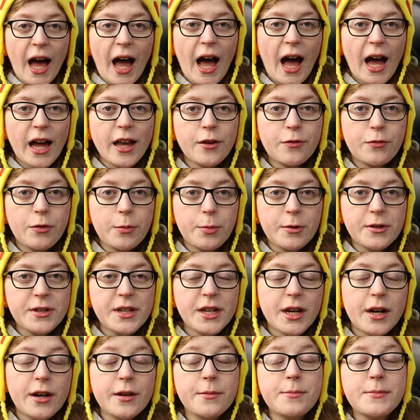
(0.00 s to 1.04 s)
Hi
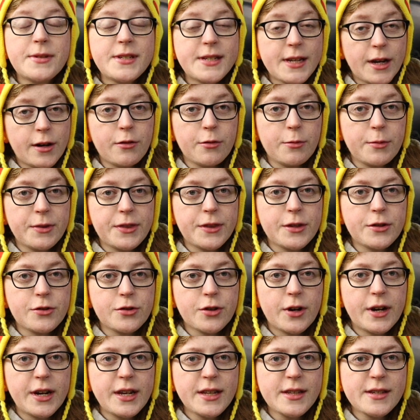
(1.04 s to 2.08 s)
everybody, I'm Sarah with the
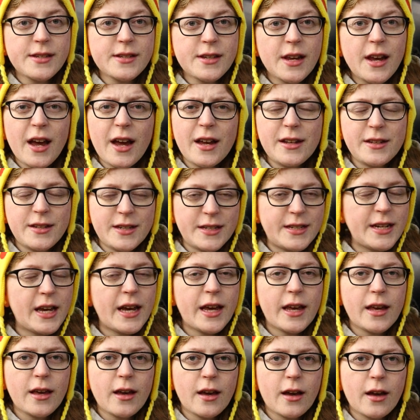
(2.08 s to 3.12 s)
trains, and
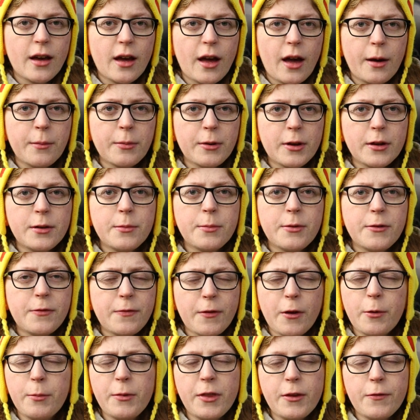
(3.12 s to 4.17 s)
today I'm going to be
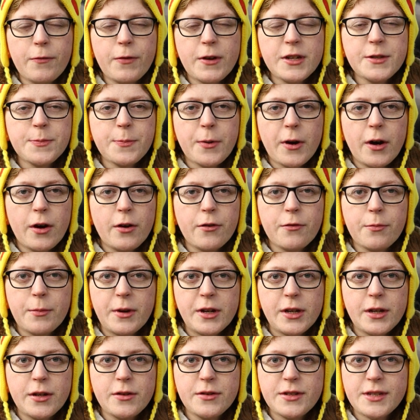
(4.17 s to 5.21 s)
filming the first part of
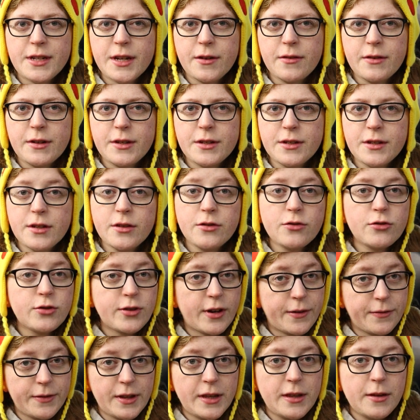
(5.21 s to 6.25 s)
my new series,
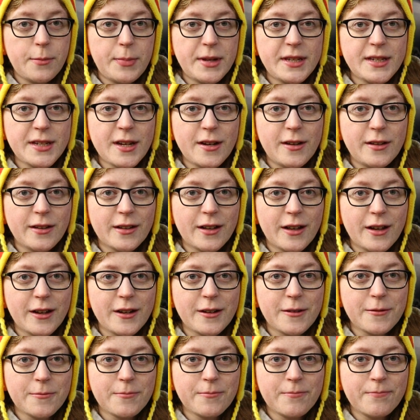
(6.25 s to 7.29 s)
Travelling the Bittern Line.